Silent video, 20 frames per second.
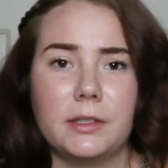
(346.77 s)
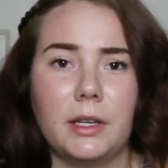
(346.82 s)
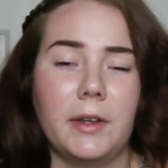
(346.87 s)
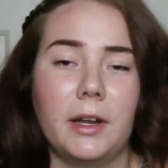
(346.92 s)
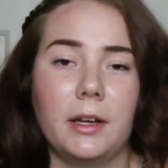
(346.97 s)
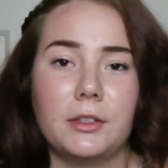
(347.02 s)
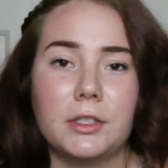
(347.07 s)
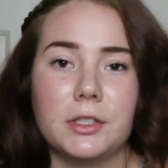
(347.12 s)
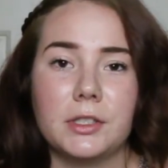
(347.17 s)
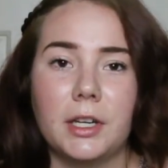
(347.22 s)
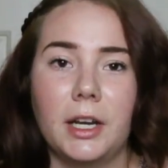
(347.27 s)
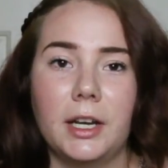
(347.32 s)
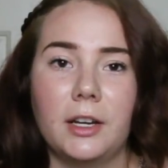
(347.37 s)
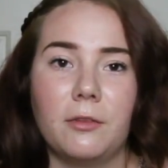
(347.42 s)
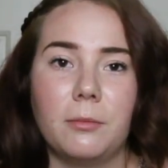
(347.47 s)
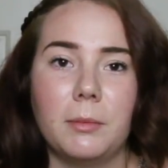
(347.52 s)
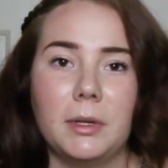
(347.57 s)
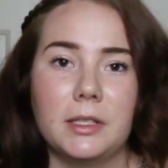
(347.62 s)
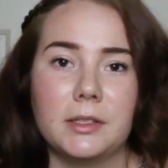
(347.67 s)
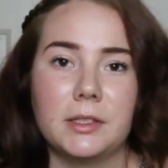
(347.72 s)
And that just kind
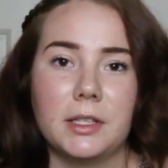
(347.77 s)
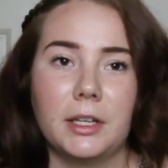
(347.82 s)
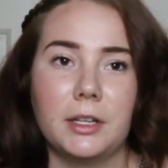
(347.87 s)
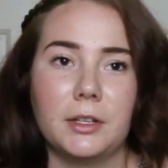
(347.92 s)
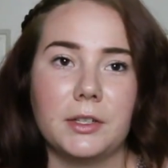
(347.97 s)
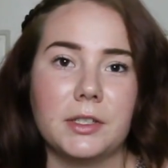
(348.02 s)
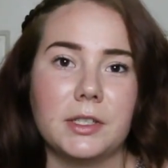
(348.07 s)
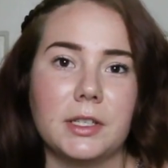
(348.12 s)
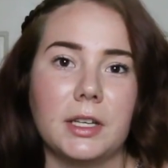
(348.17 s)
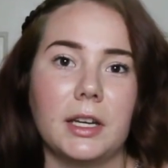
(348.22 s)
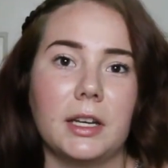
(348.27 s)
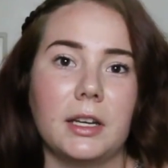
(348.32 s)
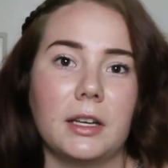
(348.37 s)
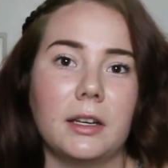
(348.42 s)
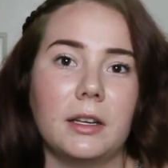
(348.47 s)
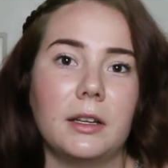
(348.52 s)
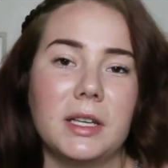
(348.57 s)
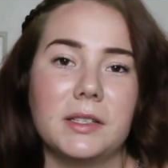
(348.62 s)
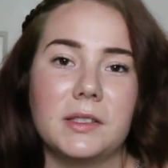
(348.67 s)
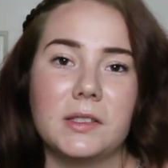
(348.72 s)
of means that your skin
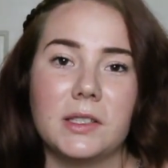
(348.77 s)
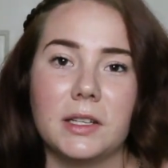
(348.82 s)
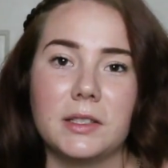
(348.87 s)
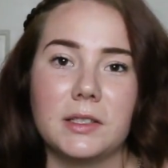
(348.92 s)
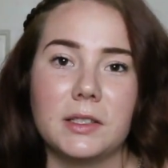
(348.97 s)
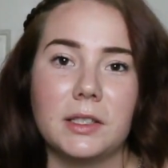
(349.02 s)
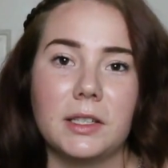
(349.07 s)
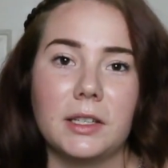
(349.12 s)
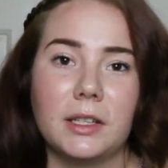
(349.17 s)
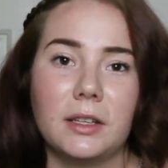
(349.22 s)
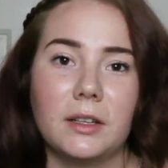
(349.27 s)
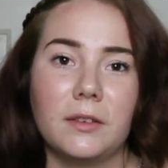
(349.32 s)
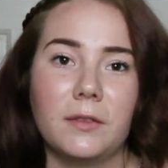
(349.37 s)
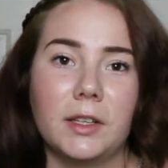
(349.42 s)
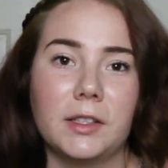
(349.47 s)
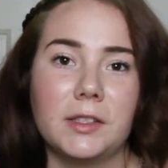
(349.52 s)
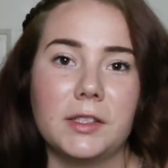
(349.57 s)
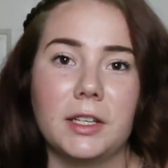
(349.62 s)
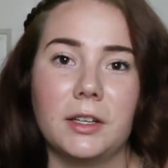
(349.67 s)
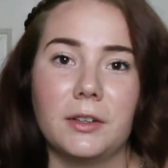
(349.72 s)
is sensitive,
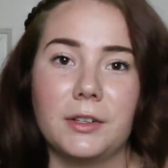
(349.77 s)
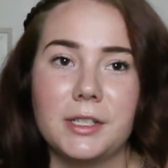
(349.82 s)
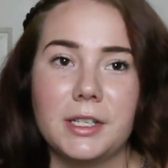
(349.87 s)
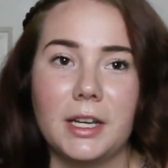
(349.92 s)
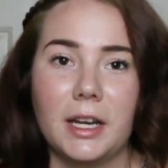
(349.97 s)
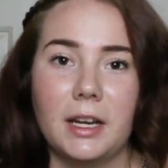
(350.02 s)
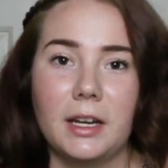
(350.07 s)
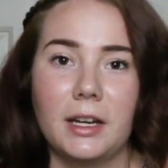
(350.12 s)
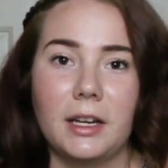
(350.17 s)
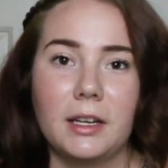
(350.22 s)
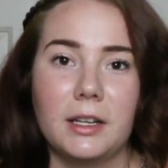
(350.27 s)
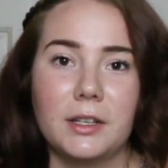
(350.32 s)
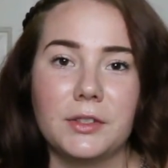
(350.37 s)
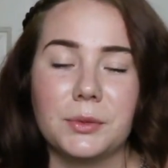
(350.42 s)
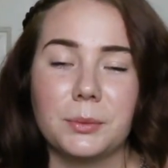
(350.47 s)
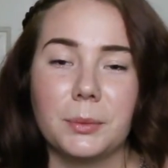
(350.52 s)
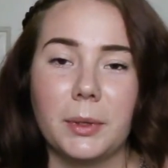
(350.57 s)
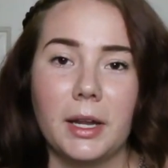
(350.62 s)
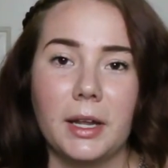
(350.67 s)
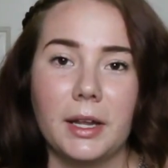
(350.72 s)
it's irritated, it's
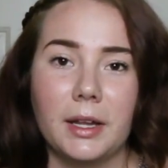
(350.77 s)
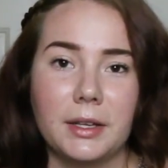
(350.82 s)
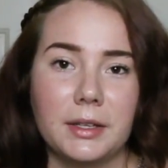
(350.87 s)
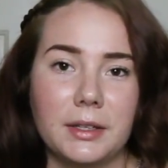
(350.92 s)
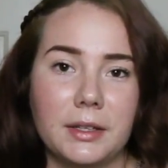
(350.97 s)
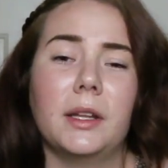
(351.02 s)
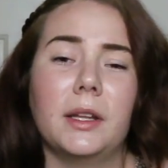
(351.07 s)
red.